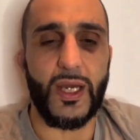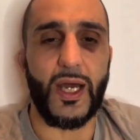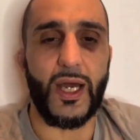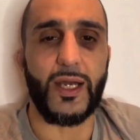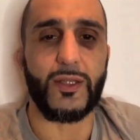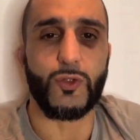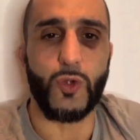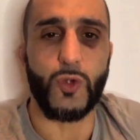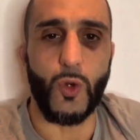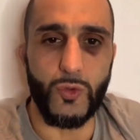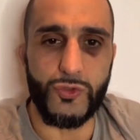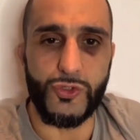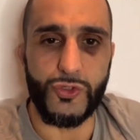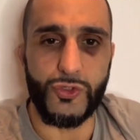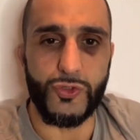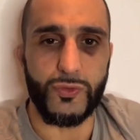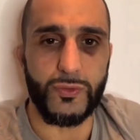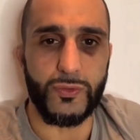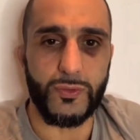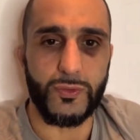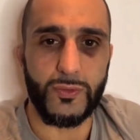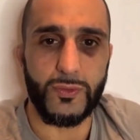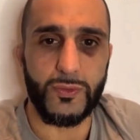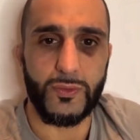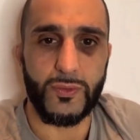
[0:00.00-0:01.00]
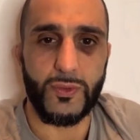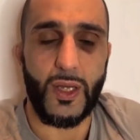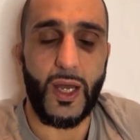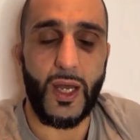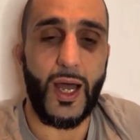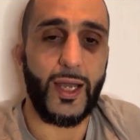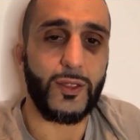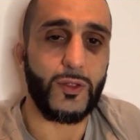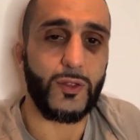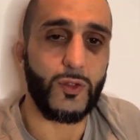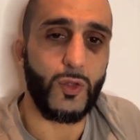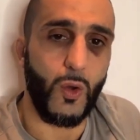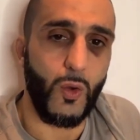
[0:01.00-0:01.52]
I told you
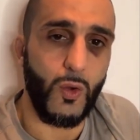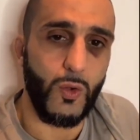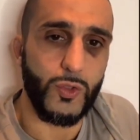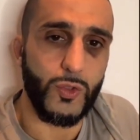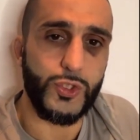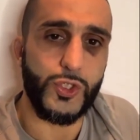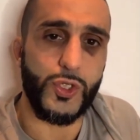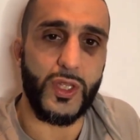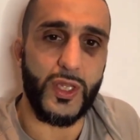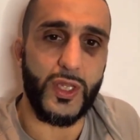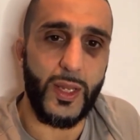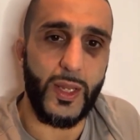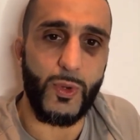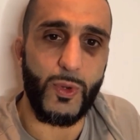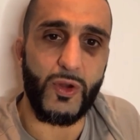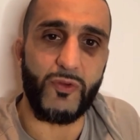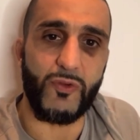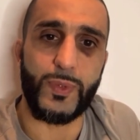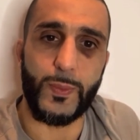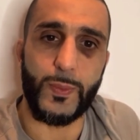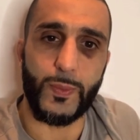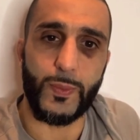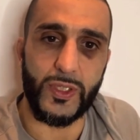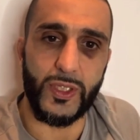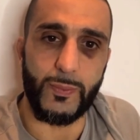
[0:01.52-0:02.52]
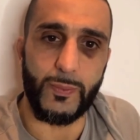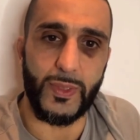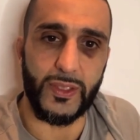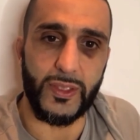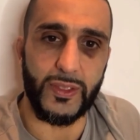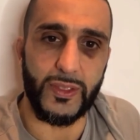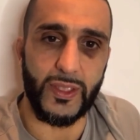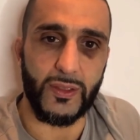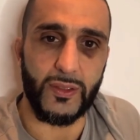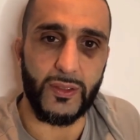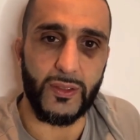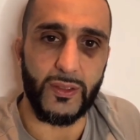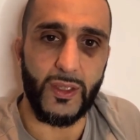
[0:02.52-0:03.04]
the number of people in the
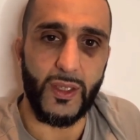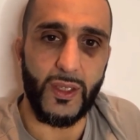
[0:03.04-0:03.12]
building.